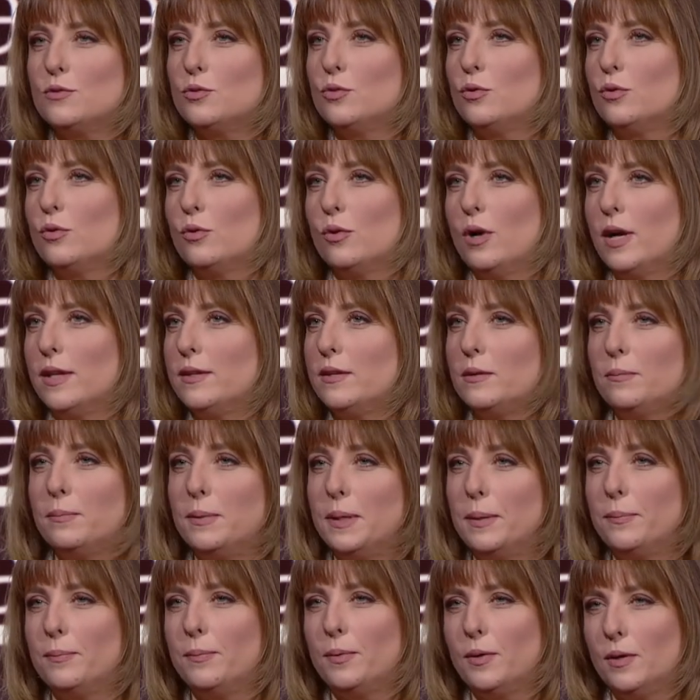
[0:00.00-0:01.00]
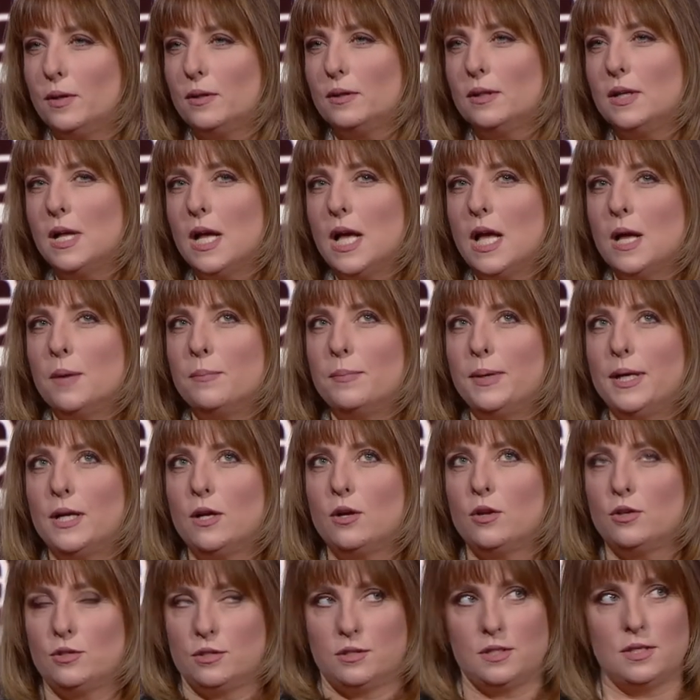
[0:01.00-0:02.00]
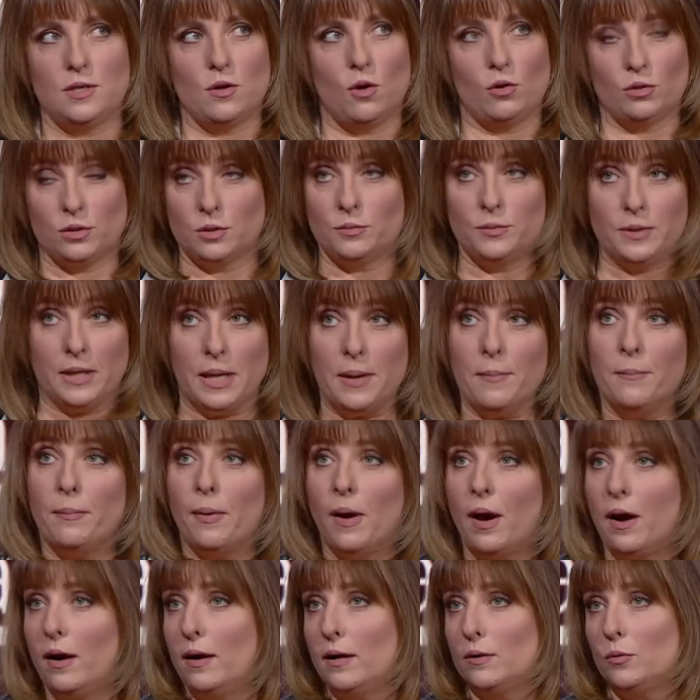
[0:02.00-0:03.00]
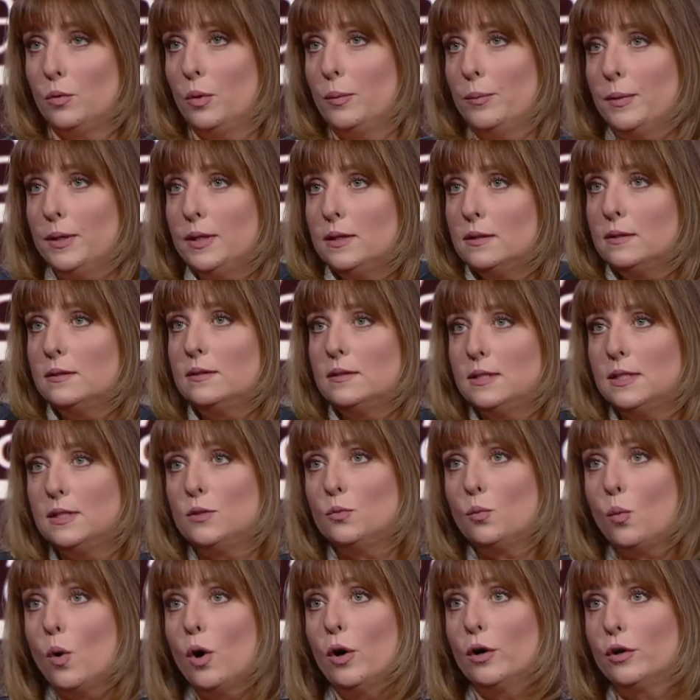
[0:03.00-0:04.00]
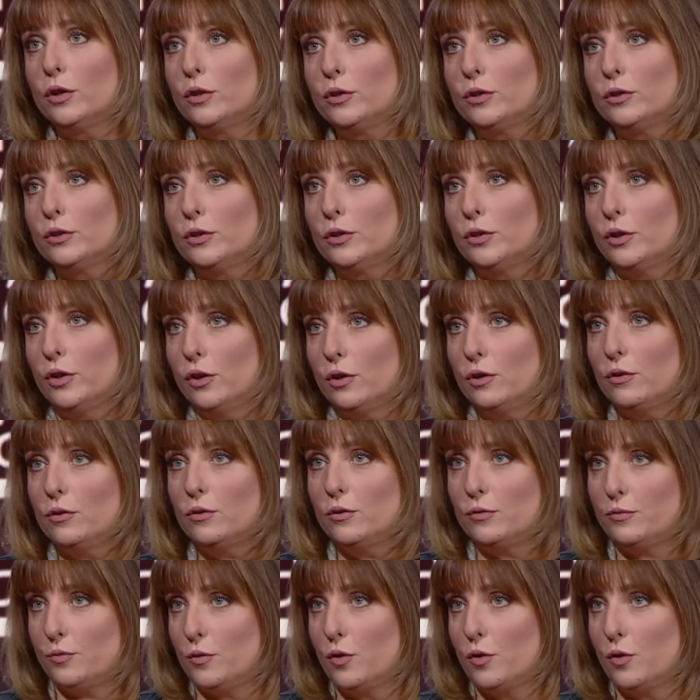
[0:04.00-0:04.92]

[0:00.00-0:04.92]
to mm -hmm. other people because in the Ottoman Empire, women didn't work, you yeah. know, of